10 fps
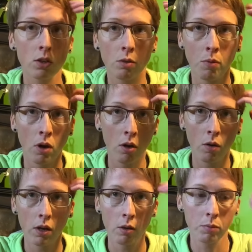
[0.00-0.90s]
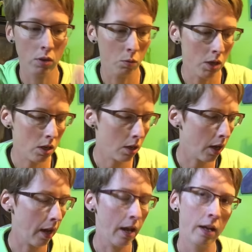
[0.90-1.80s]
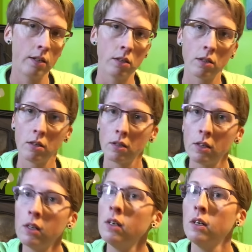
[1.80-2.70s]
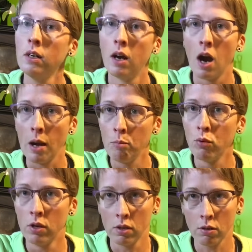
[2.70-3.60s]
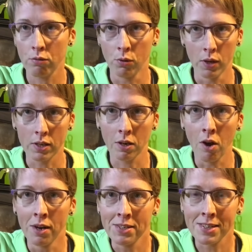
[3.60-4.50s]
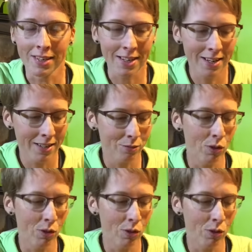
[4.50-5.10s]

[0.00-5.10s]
Tomorrow it'll be a week, and I'm breathing through it, honestly.